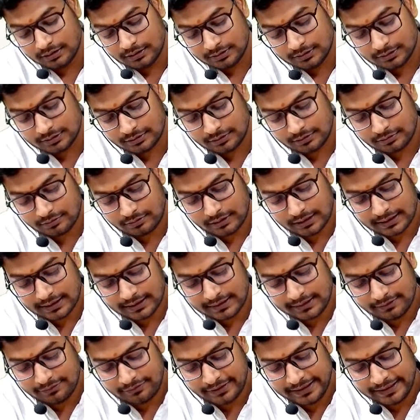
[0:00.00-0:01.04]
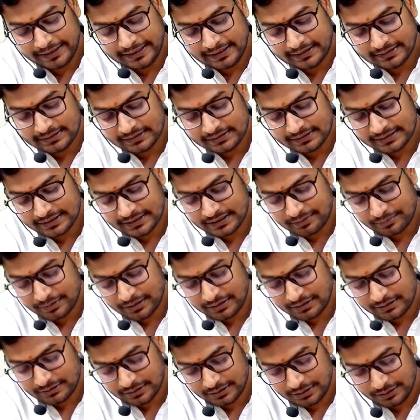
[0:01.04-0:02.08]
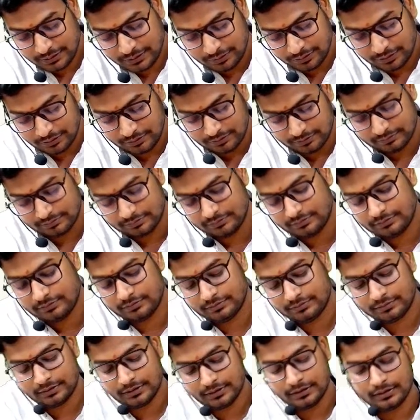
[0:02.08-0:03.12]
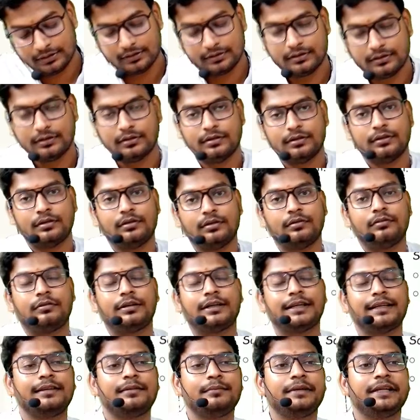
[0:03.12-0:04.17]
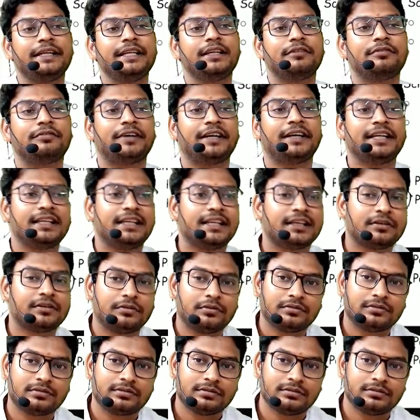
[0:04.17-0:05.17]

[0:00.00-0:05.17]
So what are the financial statements? You know. What is the meaning of final accounts?